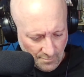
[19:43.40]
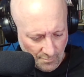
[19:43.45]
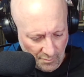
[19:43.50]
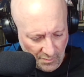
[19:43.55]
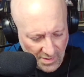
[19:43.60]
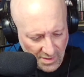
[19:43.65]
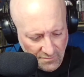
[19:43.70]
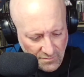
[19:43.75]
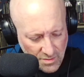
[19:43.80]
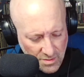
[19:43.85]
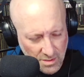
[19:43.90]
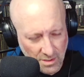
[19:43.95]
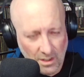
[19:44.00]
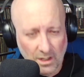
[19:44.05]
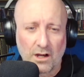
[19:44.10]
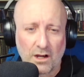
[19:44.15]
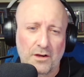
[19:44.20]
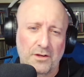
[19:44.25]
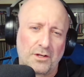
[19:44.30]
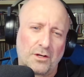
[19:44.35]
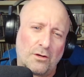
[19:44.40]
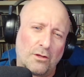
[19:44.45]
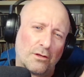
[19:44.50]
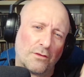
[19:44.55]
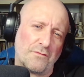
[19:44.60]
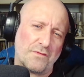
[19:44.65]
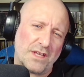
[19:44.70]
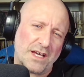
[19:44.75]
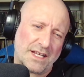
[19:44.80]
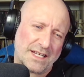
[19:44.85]
if you can cut all
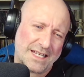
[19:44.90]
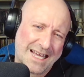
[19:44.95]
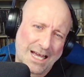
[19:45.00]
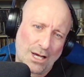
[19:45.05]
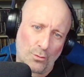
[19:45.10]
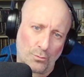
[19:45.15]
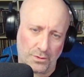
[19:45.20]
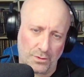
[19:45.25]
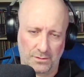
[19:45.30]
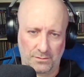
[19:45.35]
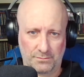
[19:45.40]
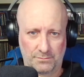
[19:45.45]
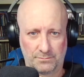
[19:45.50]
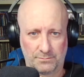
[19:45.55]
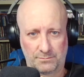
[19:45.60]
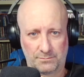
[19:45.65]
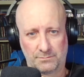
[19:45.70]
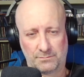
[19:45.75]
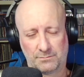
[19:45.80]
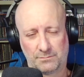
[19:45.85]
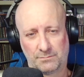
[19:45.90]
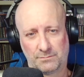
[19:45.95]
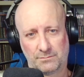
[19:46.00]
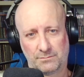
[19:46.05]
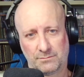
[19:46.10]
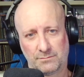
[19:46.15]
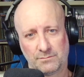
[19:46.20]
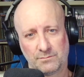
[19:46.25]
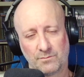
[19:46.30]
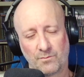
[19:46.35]
of that out,
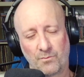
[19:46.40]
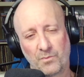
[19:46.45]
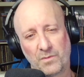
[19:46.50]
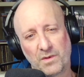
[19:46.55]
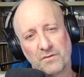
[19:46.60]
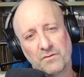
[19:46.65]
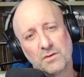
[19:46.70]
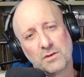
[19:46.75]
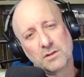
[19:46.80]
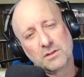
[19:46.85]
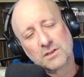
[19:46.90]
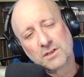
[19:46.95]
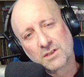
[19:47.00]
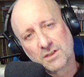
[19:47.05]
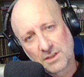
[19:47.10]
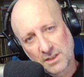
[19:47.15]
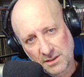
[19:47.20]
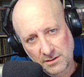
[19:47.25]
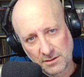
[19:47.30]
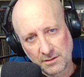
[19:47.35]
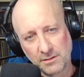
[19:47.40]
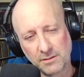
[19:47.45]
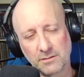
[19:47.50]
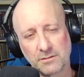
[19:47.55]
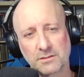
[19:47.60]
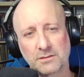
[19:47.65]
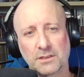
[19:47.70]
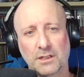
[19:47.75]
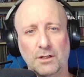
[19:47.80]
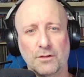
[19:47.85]
if you can center
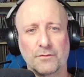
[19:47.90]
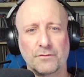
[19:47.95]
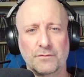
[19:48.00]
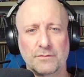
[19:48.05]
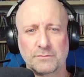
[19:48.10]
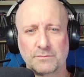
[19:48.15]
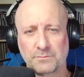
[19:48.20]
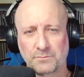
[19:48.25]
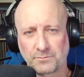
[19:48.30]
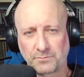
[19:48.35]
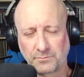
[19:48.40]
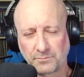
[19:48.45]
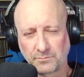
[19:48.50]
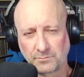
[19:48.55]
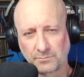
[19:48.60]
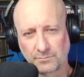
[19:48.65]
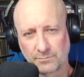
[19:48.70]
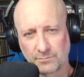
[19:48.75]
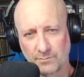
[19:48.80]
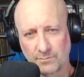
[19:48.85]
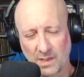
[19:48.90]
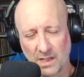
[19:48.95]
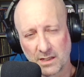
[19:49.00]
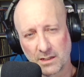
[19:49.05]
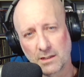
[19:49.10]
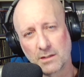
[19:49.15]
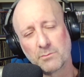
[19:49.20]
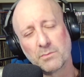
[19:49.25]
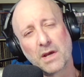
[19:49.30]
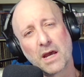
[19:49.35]
yourself
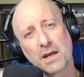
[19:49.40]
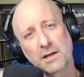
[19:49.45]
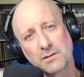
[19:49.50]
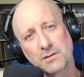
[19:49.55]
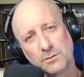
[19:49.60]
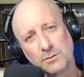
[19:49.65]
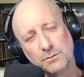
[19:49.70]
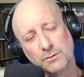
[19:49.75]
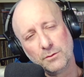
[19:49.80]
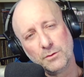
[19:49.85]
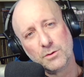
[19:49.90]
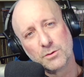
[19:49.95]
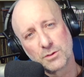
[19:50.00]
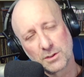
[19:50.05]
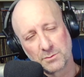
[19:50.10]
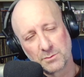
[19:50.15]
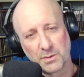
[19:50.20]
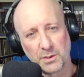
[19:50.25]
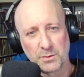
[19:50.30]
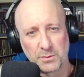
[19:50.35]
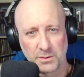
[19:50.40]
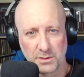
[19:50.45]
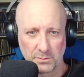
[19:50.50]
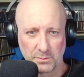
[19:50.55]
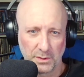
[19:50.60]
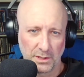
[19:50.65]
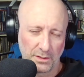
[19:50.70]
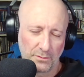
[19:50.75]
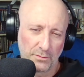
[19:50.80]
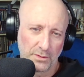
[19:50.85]
and get back to who you're supposed to
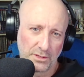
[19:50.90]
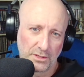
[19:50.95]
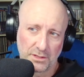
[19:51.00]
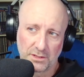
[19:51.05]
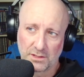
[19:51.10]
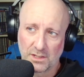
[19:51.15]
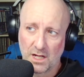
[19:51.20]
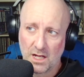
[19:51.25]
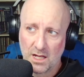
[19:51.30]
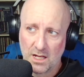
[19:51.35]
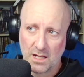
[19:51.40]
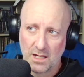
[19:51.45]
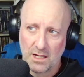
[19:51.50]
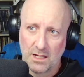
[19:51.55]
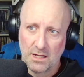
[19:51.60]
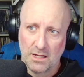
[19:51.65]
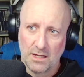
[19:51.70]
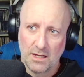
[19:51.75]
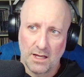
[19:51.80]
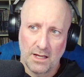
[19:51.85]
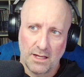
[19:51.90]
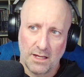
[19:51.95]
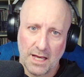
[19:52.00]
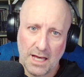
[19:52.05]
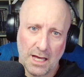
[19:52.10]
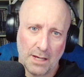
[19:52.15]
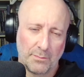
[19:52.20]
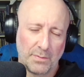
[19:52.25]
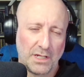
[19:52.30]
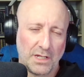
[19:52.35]
be, which is a
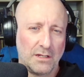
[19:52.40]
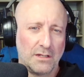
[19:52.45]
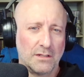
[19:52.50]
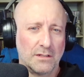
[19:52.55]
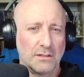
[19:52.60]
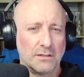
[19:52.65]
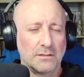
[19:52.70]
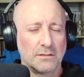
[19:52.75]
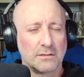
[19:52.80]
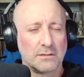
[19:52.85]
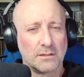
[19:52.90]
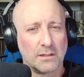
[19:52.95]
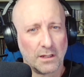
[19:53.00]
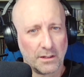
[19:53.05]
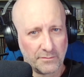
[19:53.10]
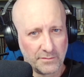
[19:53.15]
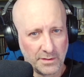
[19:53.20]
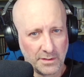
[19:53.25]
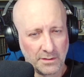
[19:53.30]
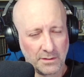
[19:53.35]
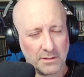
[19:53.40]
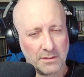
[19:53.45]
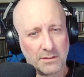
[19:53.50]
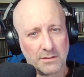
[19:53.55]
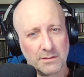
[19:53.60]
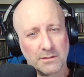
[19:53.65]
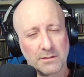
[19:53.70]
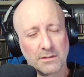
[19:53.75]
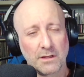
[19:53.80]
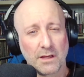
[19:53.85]
happy, loving,
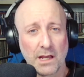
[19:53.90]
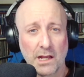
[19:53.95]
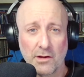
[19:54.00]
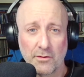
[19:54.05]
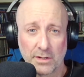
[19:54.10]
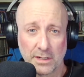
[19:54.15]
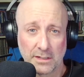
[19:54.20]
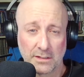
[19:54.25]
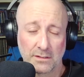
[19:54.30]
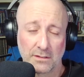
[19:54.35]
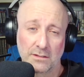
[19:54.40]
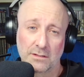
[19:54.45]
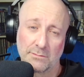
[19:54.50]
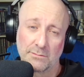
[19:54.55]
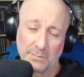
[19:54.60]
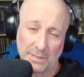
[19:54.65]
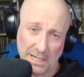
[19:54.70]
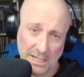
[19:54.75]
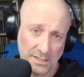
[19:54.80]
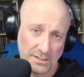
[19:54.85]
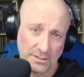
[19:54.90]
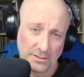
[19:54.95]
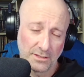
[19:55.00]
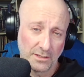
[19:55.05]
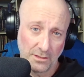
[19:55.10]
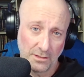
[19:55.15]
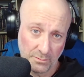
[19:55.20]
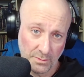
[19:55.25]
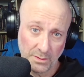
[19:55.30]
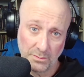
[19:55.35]
caring, compassionate
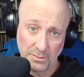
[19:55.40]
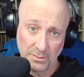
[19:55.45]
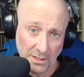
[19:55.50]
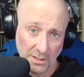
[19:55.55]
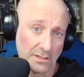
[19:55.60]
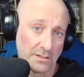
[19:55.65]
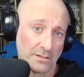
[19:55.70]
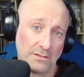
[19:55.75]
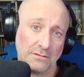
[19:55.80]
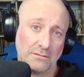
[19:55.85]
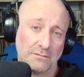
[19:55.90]
human being.